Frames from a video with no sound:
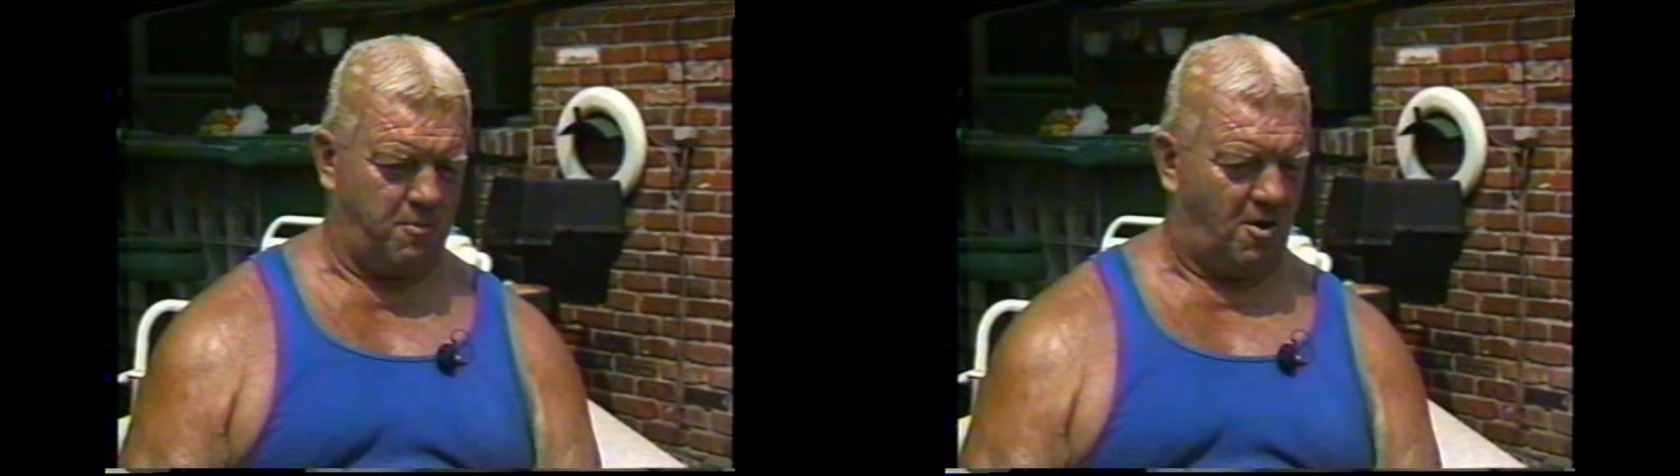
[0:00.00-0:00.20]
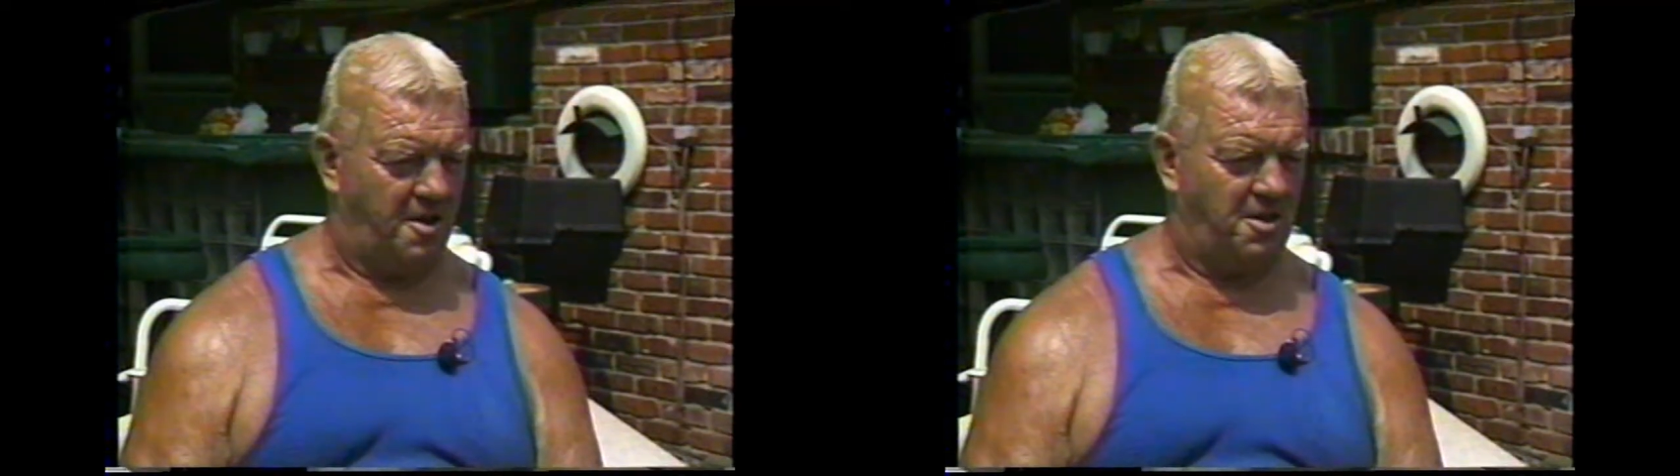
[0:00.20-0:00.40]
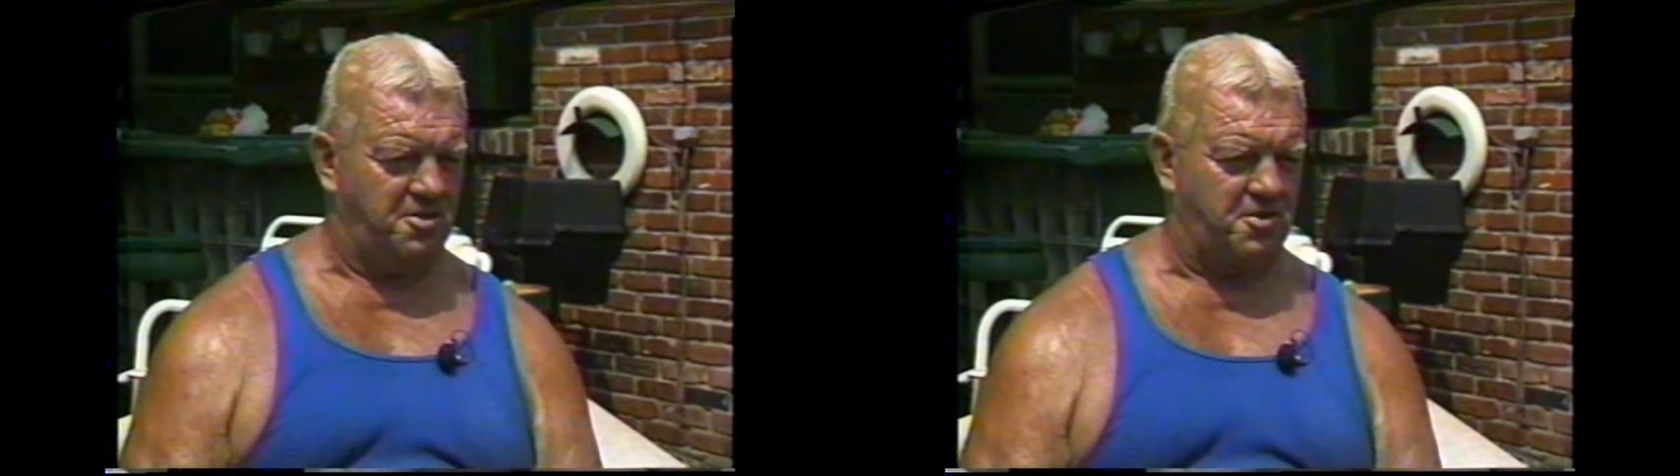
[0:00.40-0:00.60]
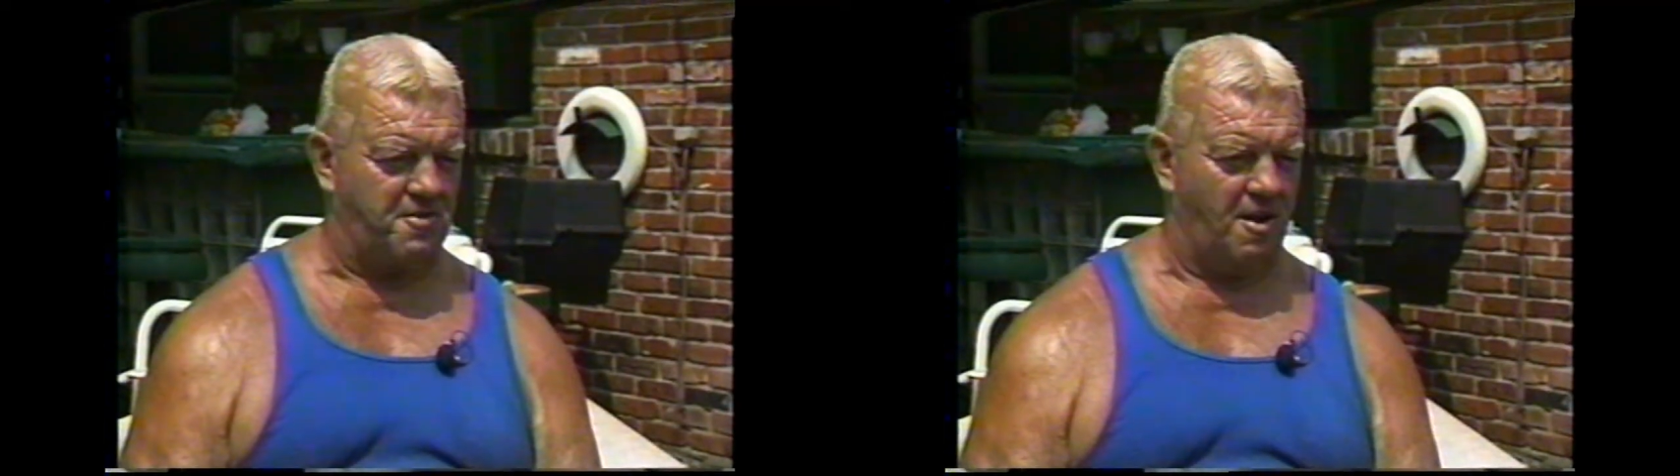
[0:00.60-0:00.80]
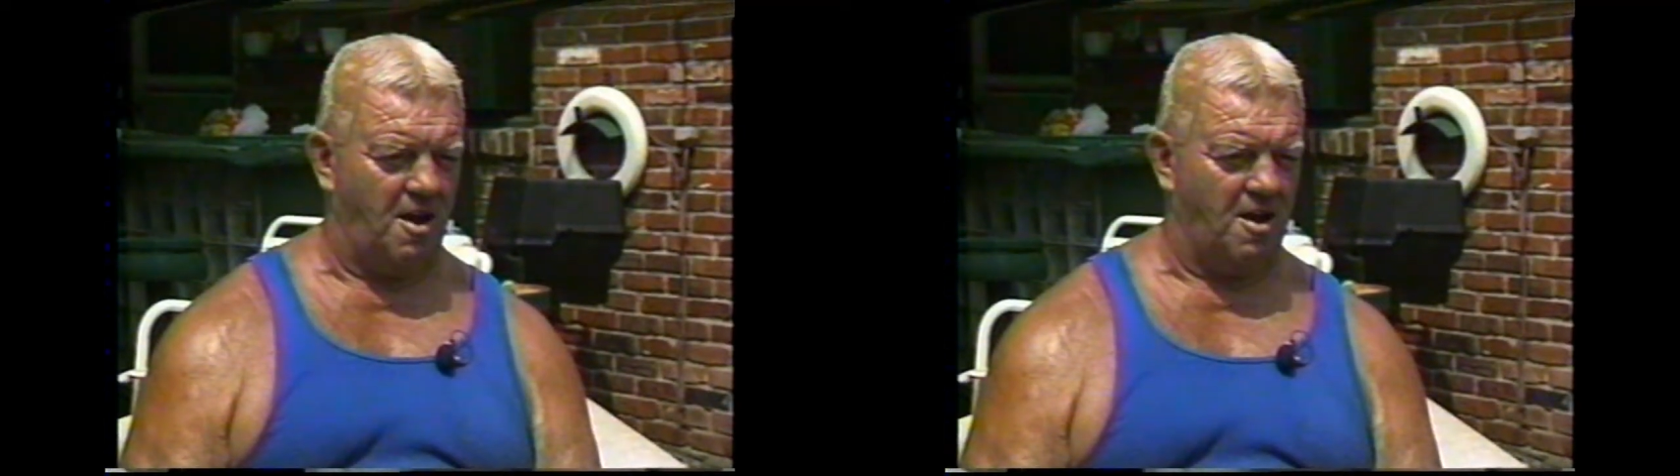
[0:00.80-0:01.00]
boy, he's
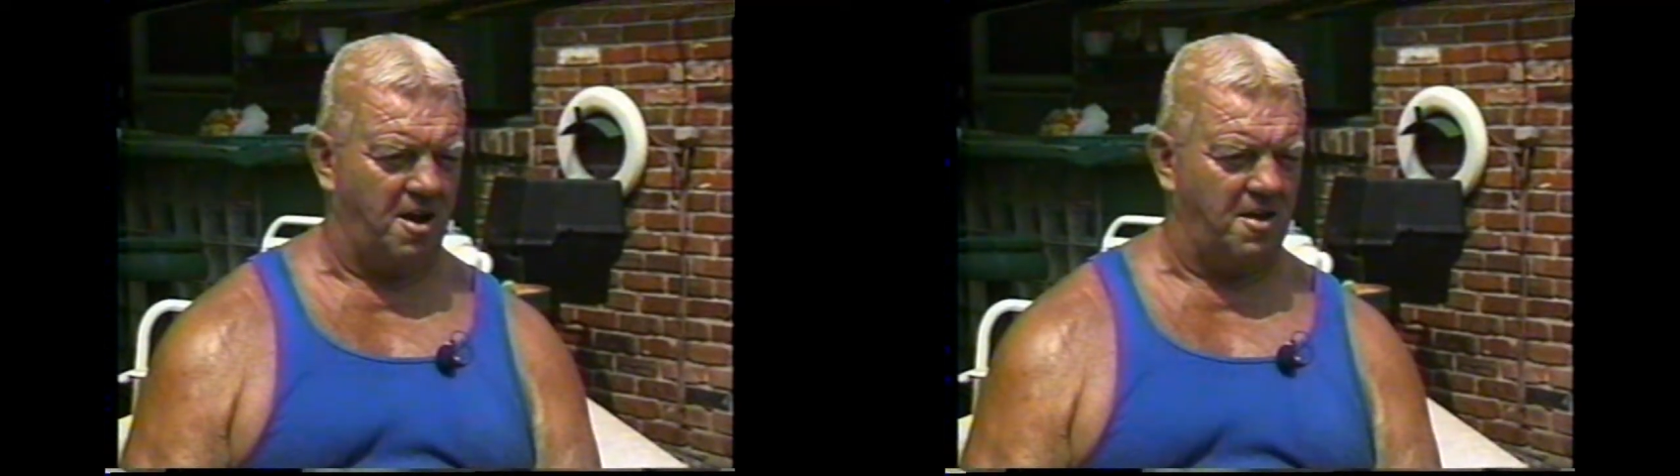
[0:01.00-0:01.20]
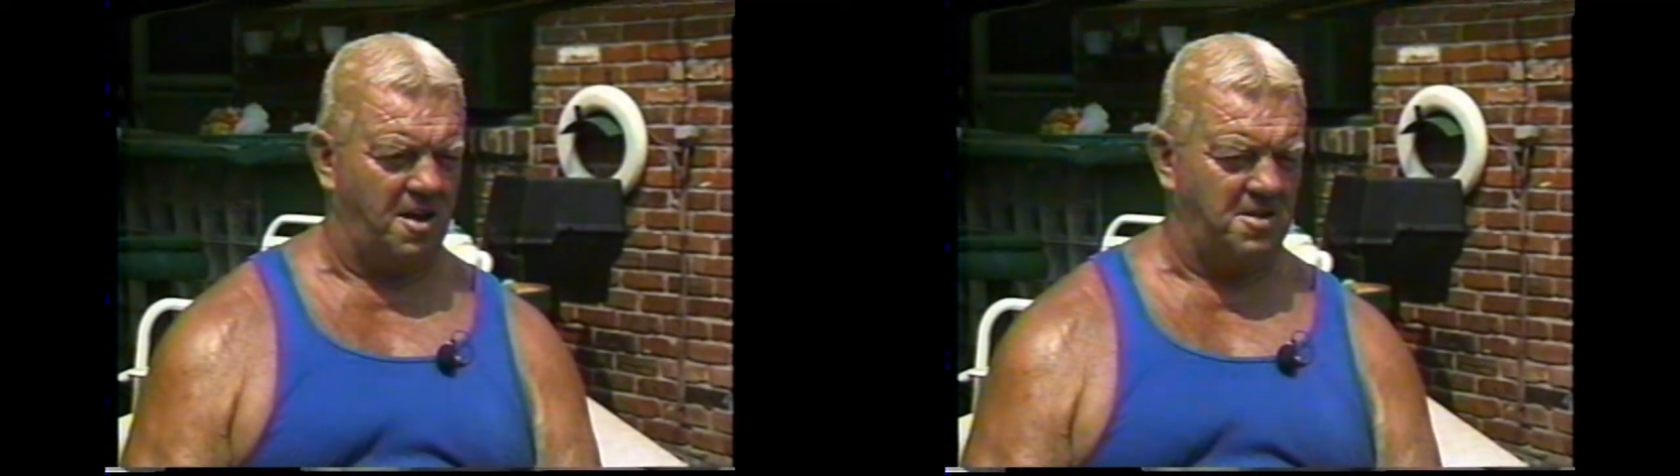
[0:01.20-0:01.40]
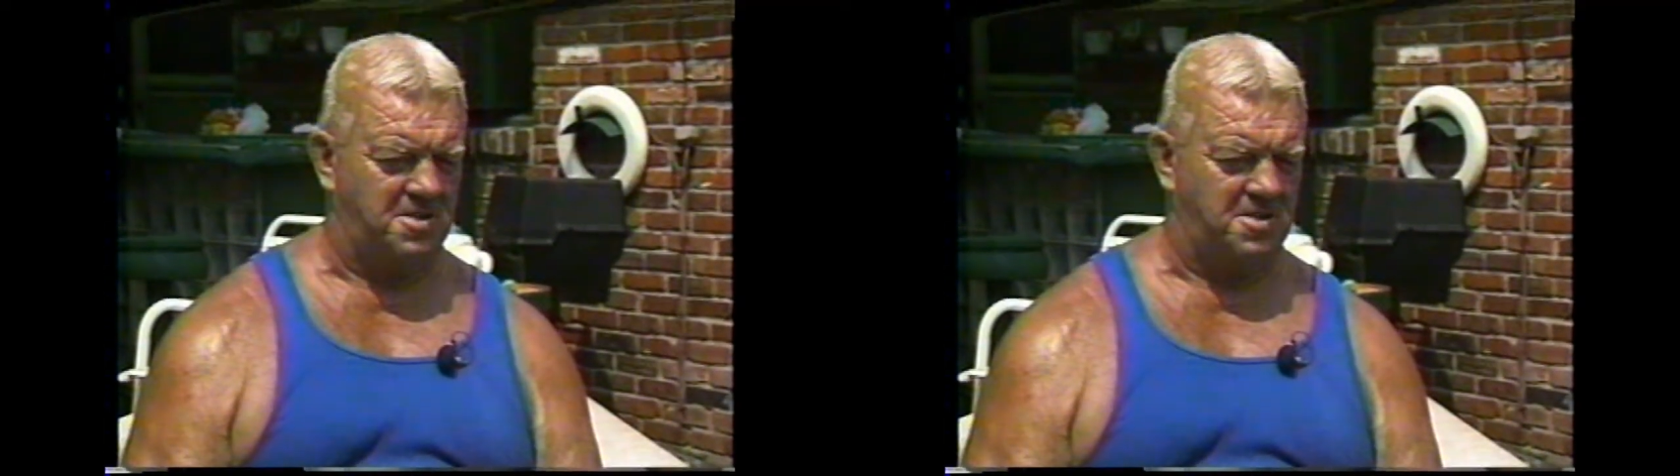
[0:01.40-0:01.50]
strong and he